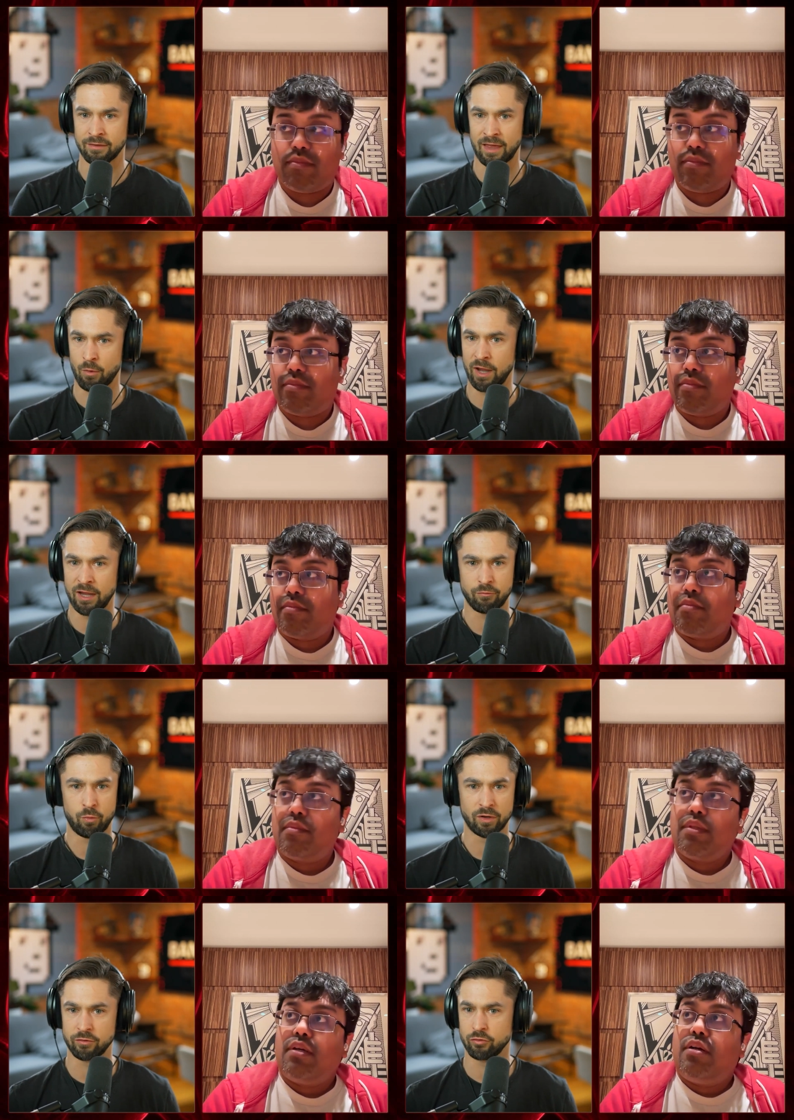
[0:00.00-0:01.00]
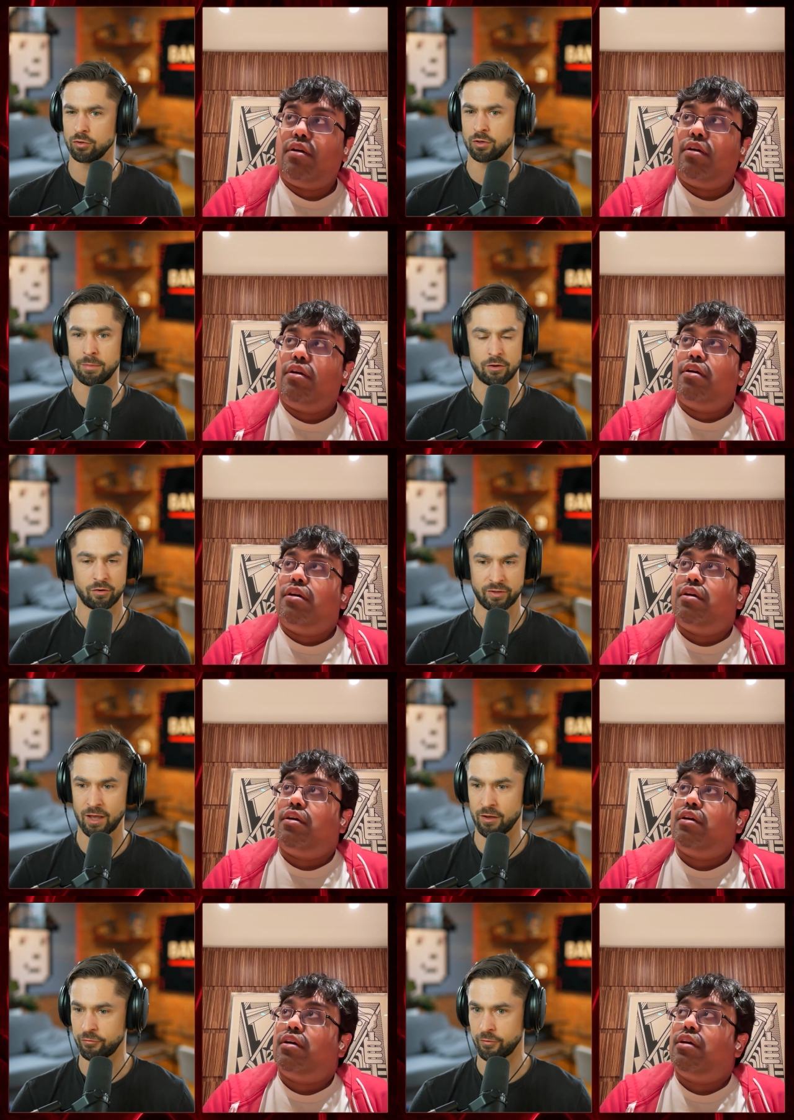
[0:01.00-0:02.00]
Speaker 1: that wave? What did you learn about
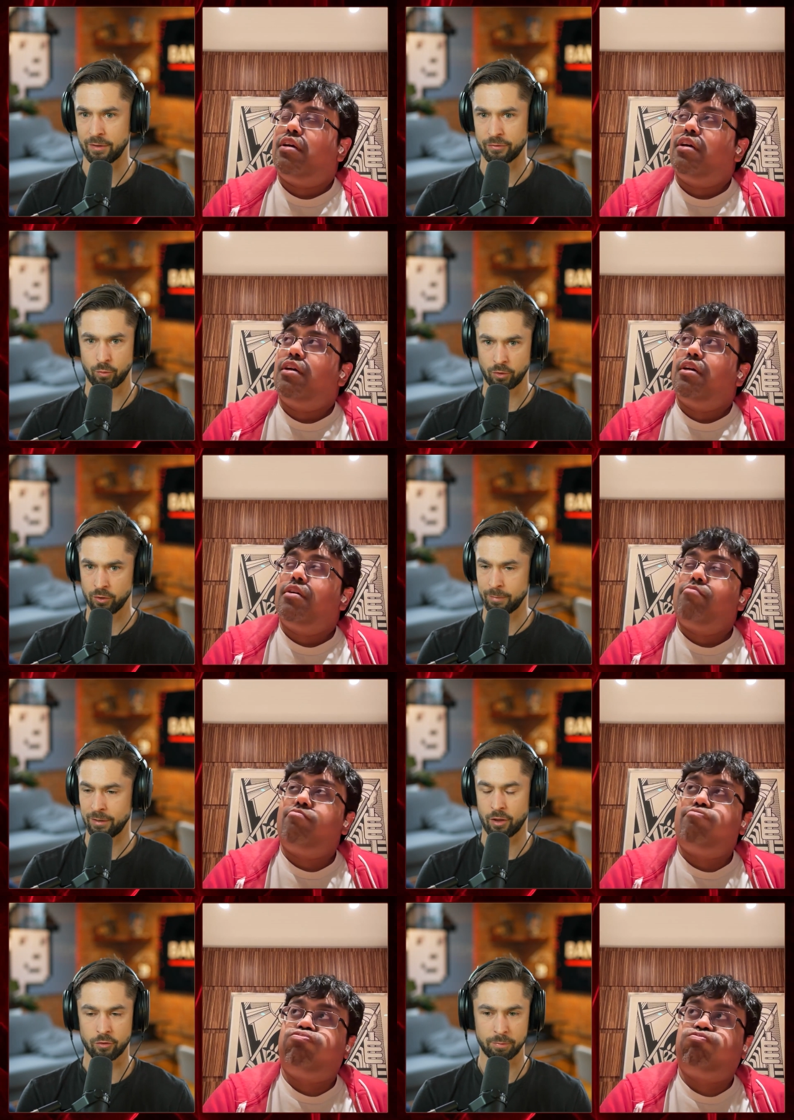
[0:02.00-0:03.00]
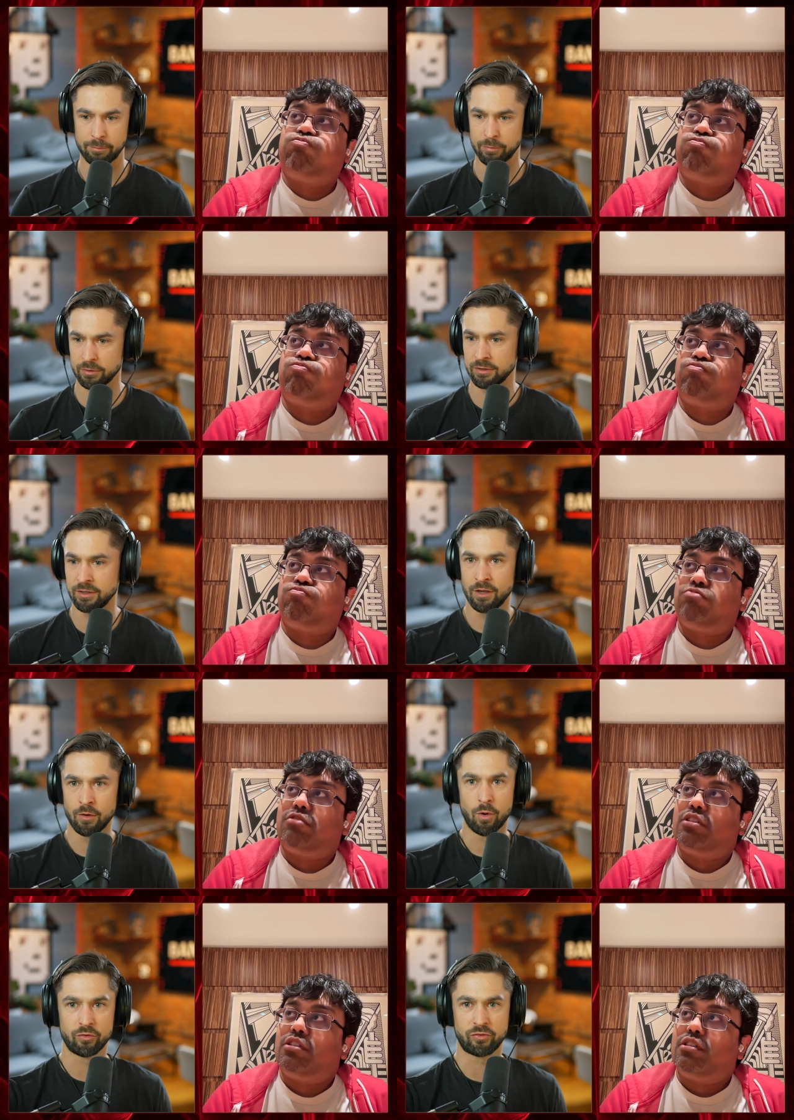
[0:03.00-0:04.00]
yourself, about the world, about other people?
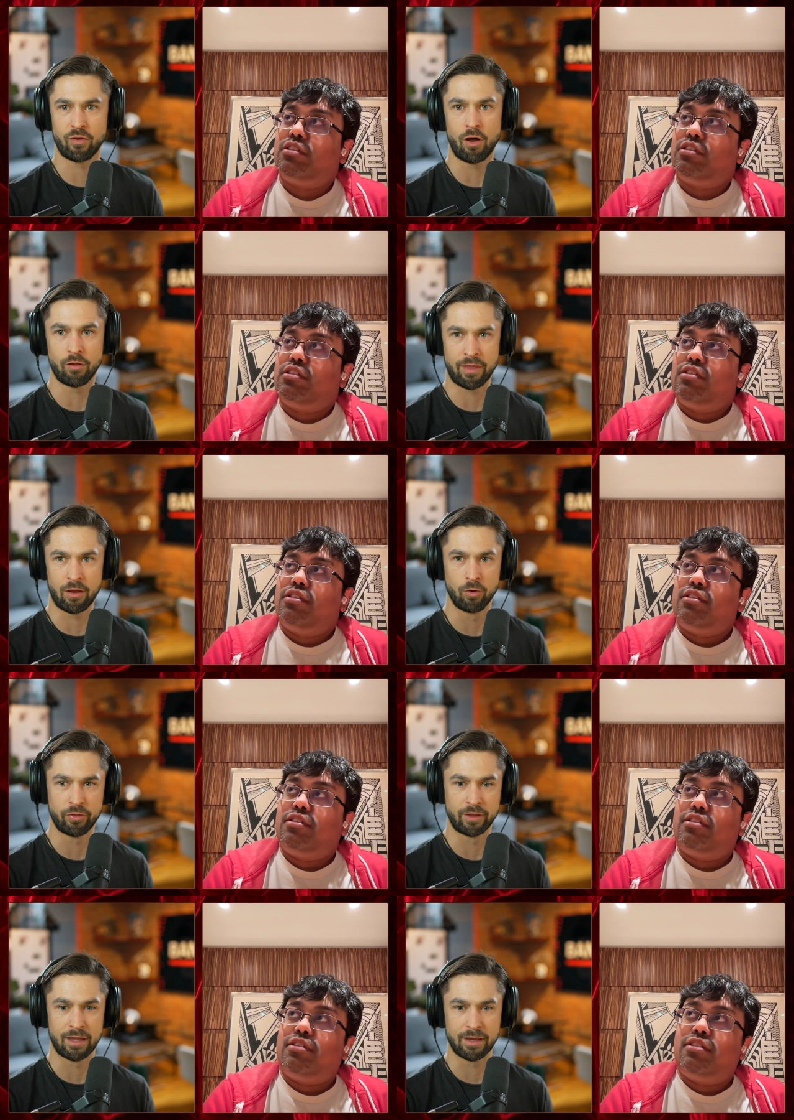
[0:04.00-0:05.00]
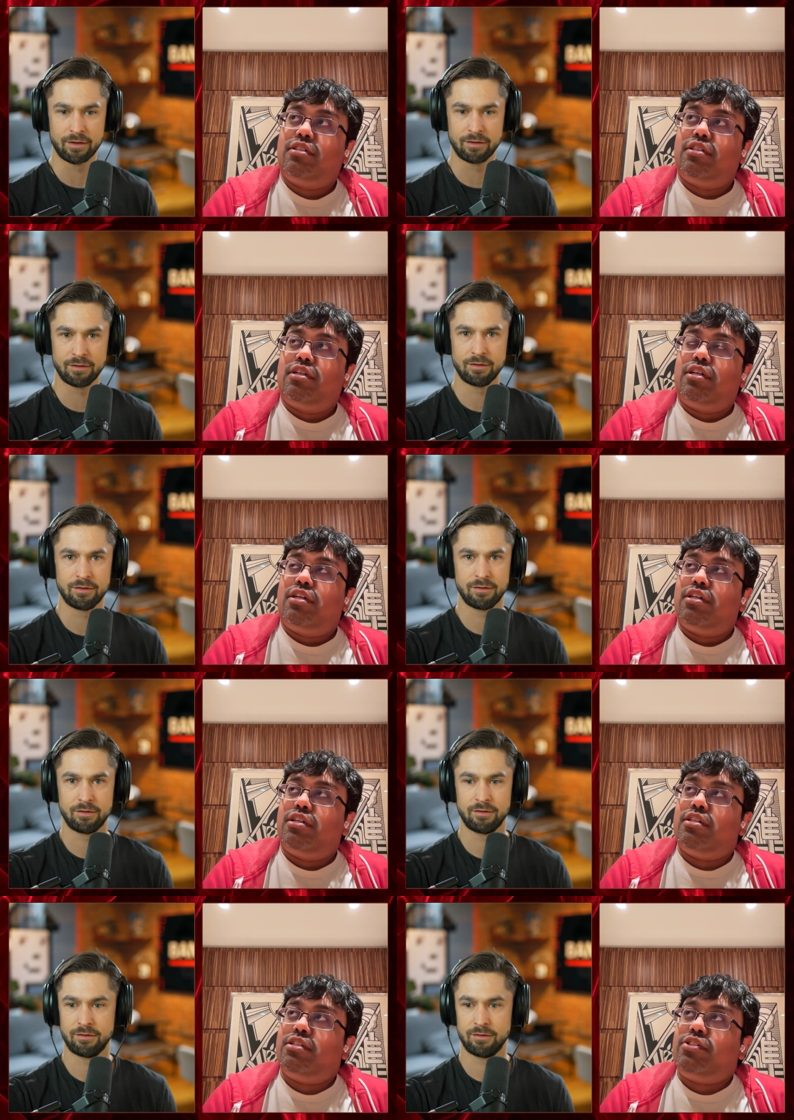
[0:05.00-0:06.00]
What was all of that whole thing like?
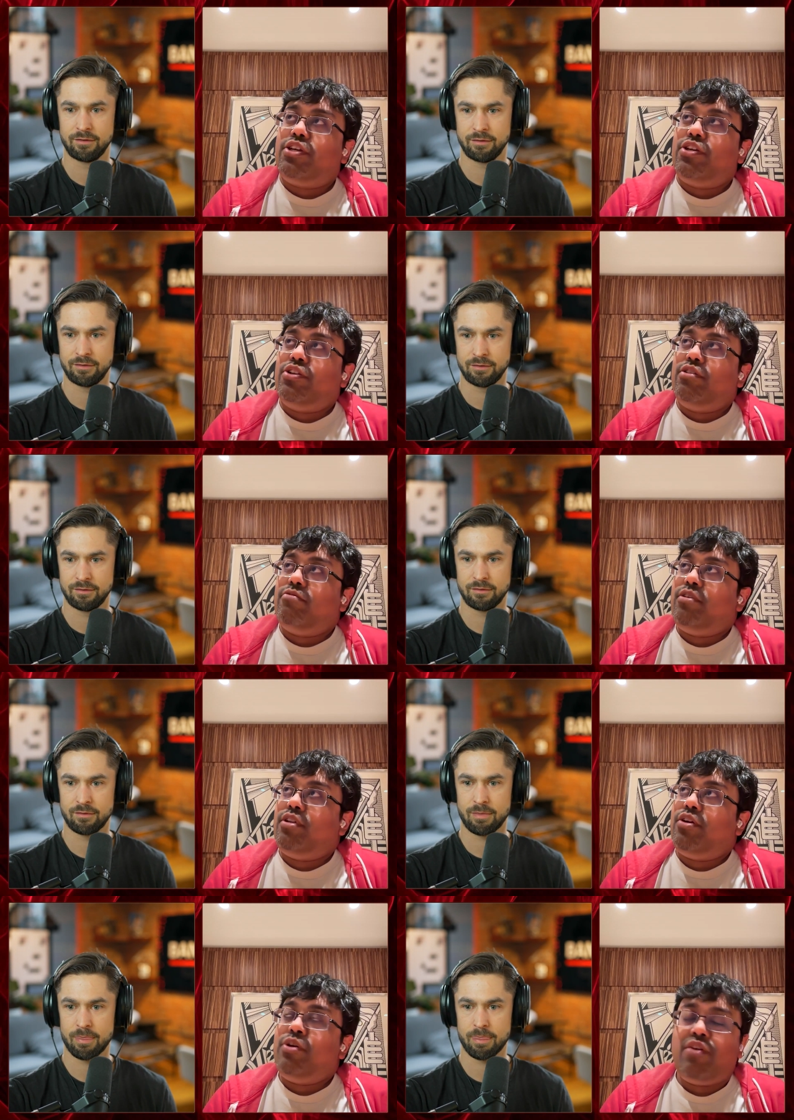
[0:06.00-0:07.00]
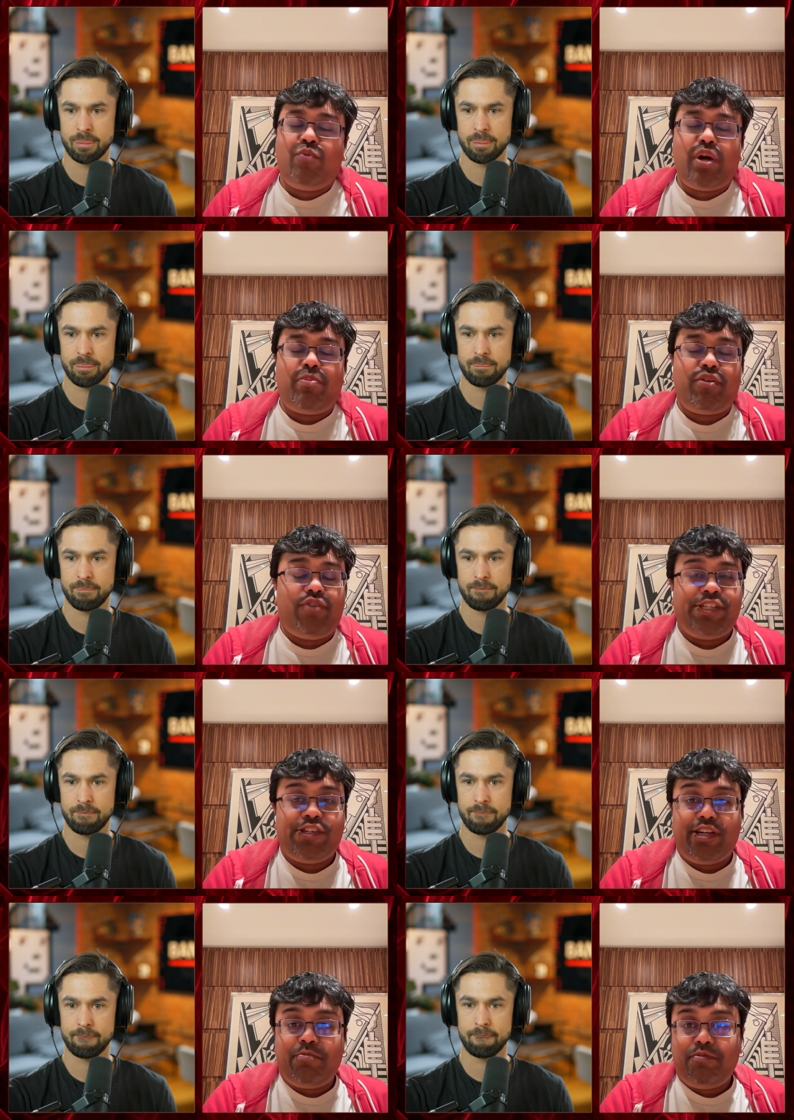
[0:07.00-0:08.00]
Speaker 2: So you you know you have Web three
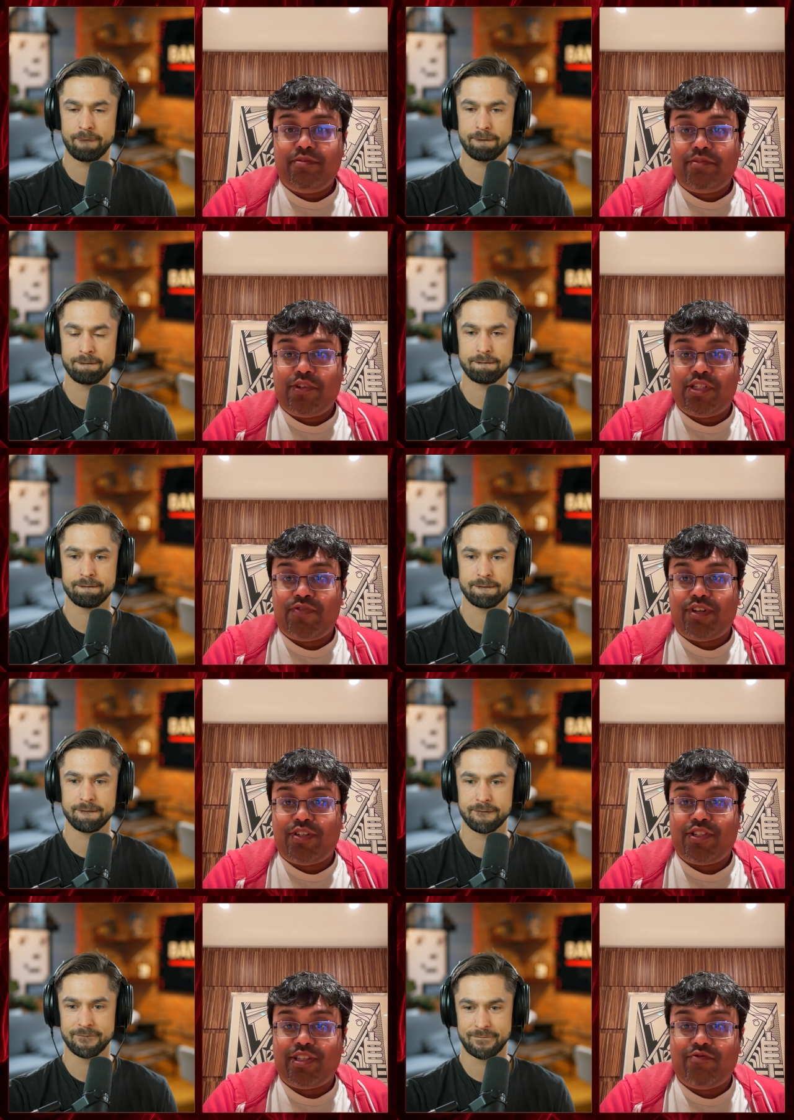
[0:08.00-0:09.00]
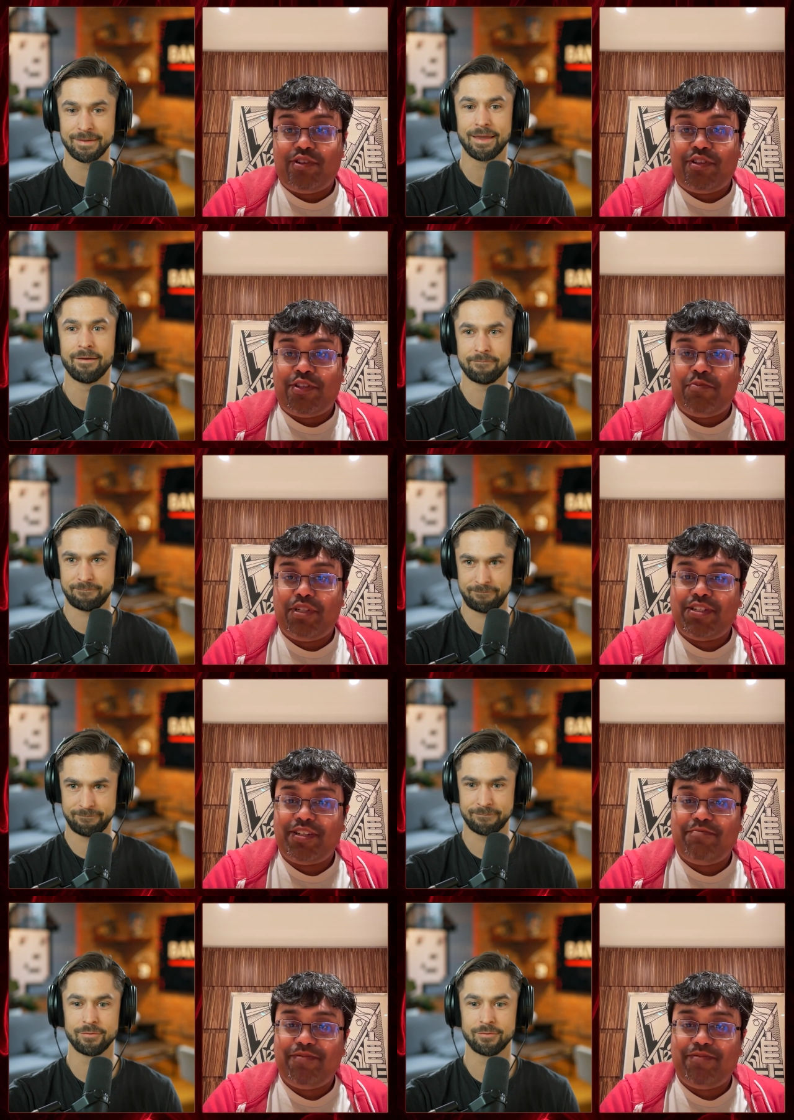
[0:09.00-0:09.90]
time, which is faster than yeah, human time.